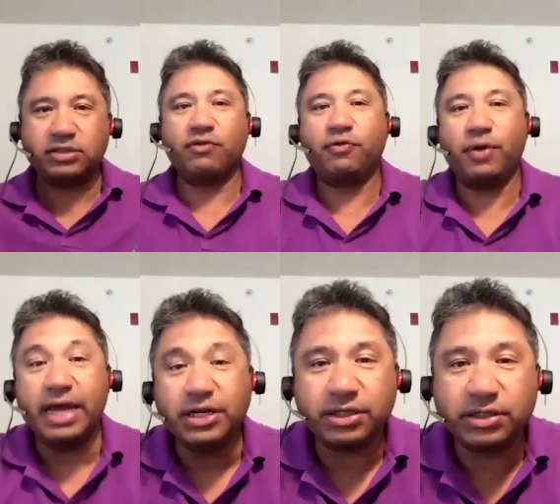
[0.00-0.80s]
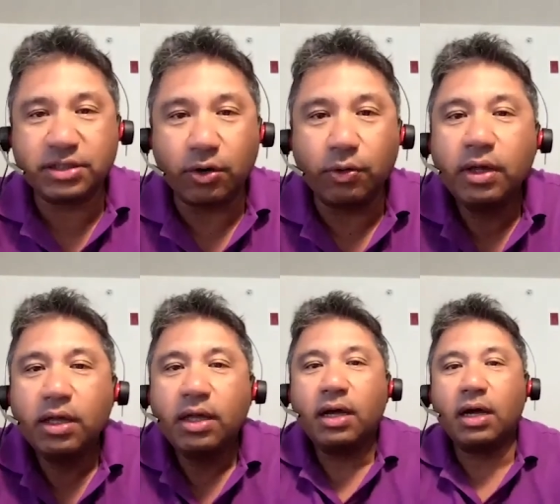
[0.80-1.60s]
So for agents, though,
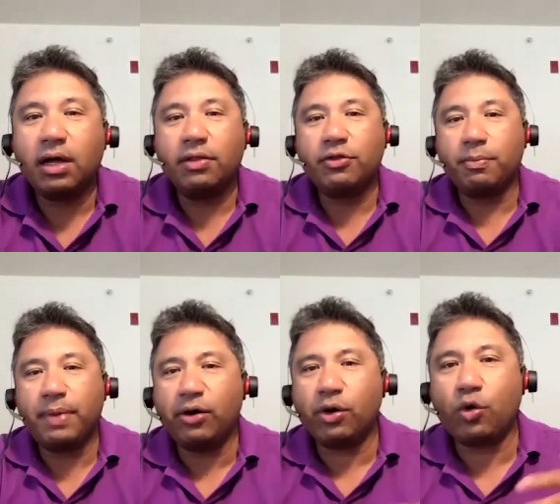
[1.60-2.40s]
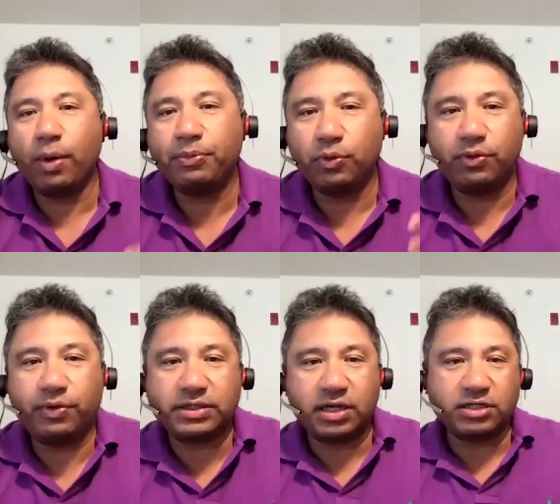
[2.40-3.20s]
they're better equipped to
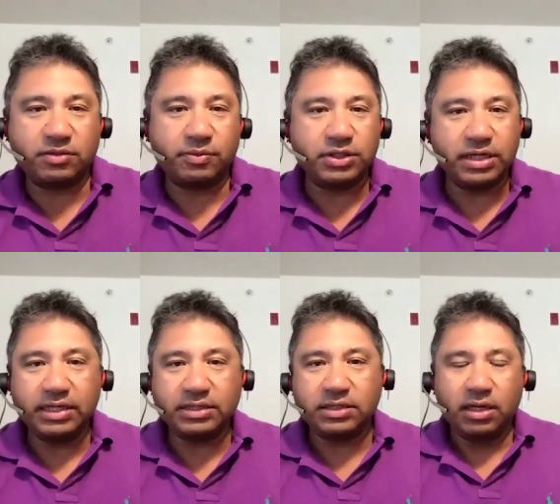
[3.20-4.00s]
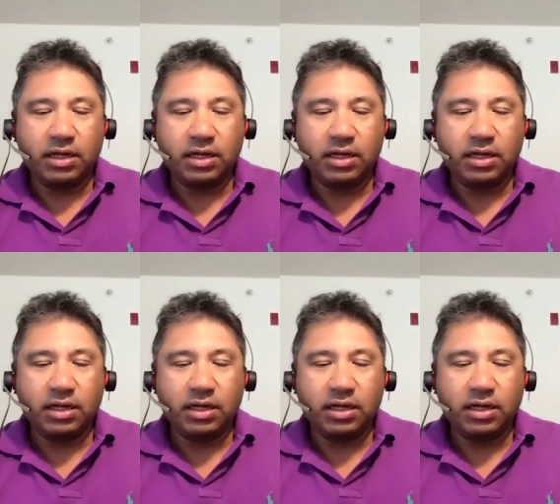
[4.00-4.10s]
address customers' needs